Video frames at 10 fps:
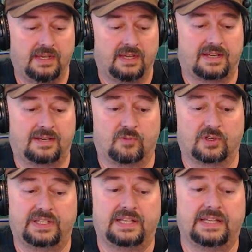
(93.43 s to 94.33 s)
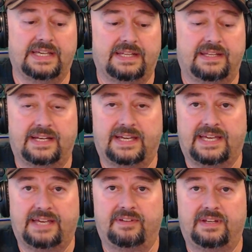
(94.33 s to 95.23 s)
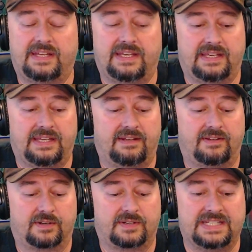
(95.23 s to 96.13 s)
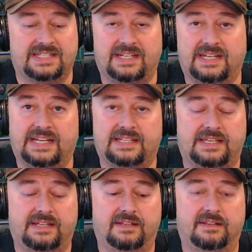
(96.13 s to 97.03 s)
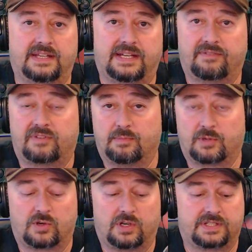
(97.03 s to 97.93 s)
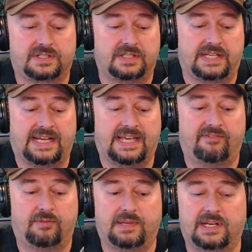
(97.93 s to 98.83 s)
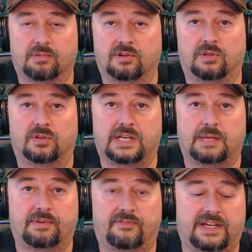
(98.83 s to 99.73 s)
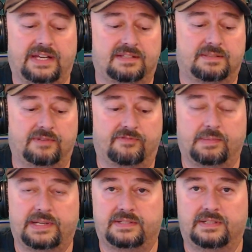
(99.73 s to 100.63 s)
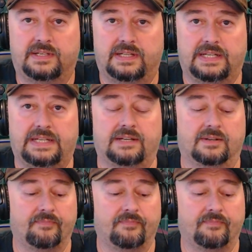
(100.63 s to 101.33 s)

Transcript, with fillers: I'm really glad that I have it, and there isn't an antenna that I've come across that I haven't been able to look up and find out some information in here.